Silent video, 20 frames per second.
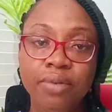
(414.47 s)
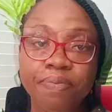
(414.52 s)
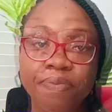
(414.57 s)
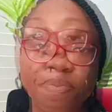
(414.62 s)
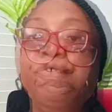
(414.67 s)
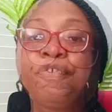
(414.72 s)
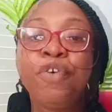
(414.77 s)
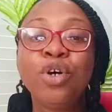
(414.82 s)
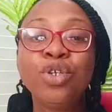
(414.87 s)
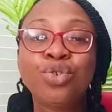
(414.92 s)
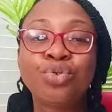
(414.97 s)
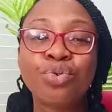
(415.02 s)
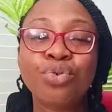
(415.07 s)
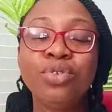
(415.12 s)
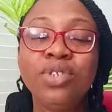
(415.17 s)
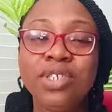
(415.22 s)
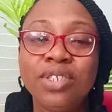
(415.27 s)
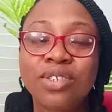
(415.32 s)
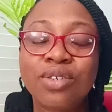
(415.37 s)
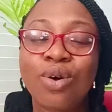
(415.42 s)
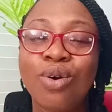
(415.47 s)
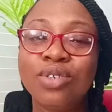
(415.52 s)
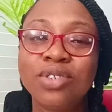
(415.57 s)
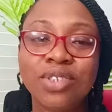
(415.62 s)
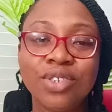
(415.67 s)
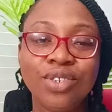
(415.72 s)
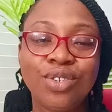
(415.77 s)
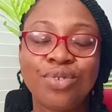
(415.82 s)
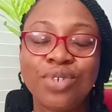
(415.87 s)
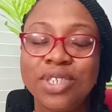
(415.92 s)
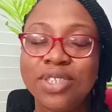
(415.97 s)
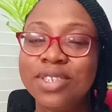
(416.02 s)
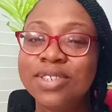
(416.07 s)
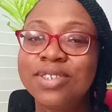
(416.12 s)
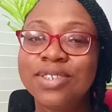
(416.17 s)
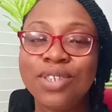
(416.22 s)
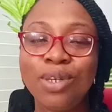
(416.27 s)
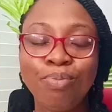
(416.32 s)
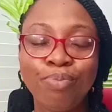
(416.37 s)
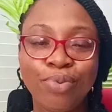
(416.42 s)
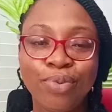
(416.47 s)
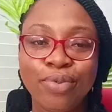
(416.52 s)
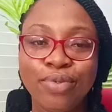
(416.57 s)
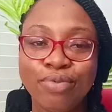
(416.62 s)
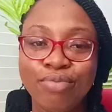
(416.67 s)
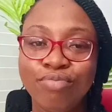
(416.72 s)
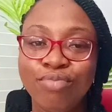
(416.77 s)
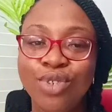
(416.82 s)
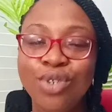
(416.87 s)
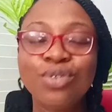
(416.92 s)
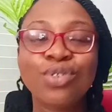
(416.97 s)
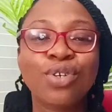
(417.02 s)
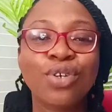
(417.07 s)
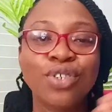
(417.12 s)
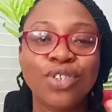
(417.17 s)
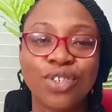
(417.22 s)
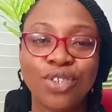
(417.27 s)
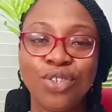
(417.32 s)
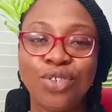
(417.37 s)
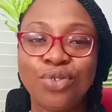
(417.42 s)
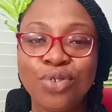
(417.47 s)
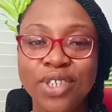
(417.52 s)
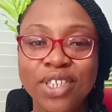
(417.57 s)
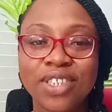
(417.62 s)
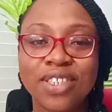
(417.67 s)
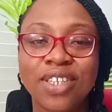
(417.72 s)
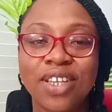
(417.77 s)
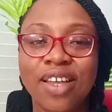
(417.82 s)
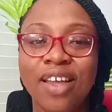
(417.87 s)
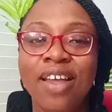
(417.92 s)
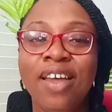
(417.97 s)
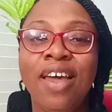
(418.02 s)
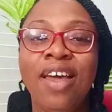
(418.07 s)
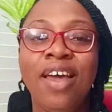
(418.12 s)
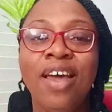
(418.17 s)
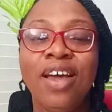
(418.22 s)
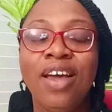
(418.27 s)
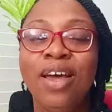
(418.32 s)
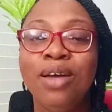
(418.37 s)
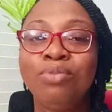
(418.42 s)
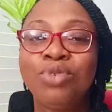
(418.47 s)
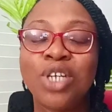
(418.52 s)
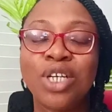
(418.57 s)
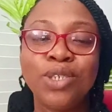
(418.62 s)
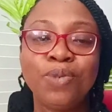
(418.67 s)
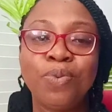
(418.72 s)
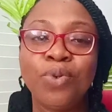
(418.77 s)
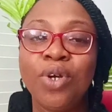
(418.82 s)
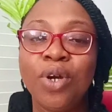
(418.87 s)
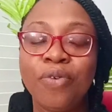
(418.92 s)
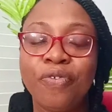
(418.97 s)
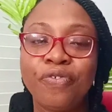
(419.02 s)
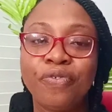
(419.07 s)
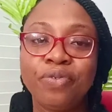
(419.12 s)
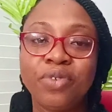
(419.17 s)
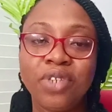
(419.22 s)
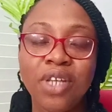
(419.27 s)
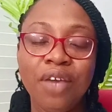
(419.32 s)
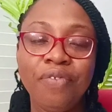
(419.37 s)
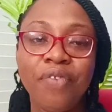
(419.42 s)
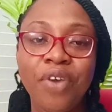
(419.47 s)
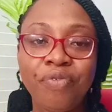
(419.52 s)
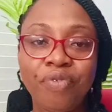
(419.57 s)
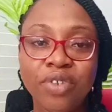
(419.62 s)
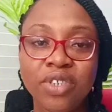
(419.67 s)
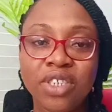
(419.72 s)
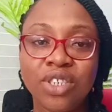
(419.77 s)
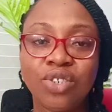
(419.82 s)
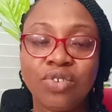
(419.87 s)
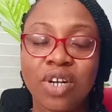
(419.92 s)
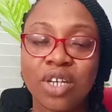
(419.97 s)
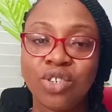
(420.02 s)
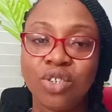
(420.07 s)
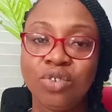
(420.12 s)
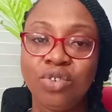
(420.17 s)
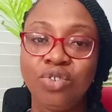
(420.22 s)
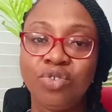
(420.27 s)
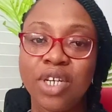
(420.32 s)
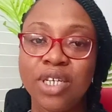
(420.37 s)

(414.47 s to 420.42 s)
The fourth rule is to concentrate. It's simple, just concentrate. Try to put off every distraction.